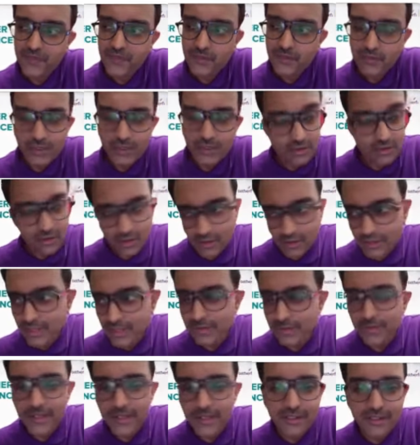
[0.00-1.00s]
we
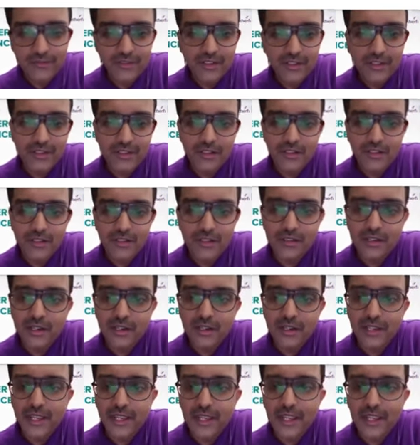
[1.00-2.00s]
strongly believe uh,
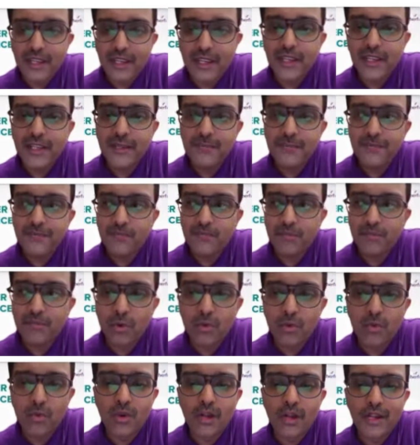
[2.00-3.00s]
that AI
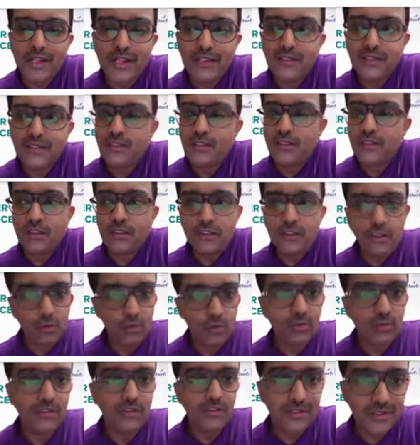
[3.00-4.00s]
provides the
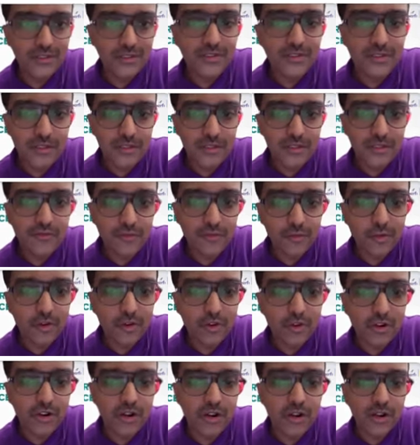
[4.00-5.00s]
tools
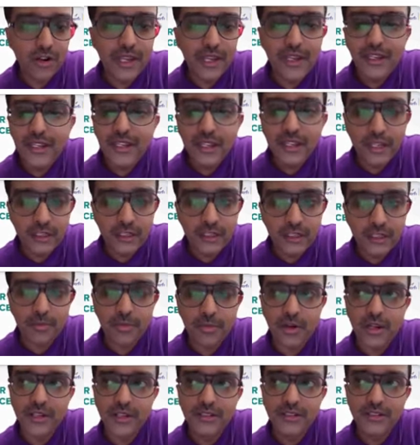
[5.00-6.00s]
for any
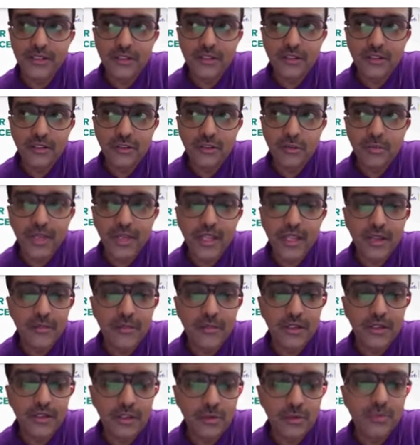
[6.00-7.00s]
enterprise to be
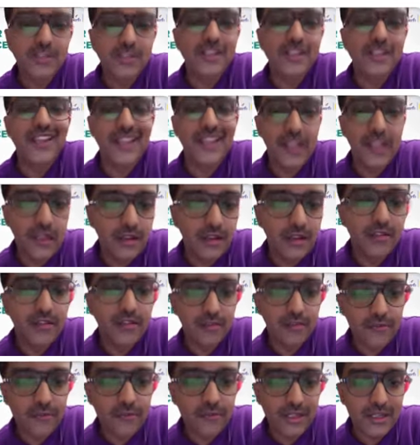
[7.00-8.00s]
able to scale
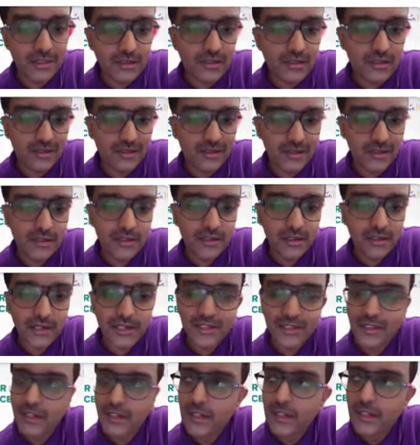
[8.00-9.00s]
faster, right?